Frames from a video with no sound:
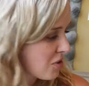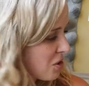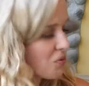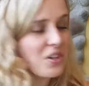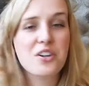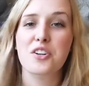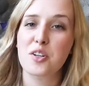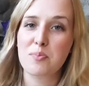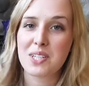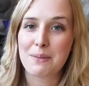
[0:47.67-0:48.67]
right over here on
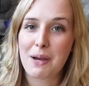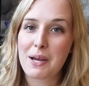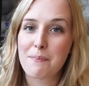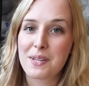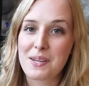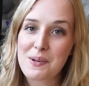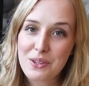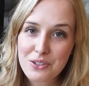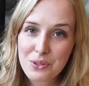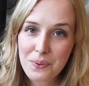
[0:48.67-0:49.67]
her playmat playing with
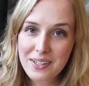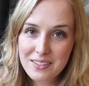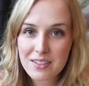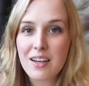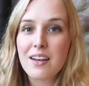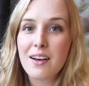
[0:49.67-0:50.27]
her toys.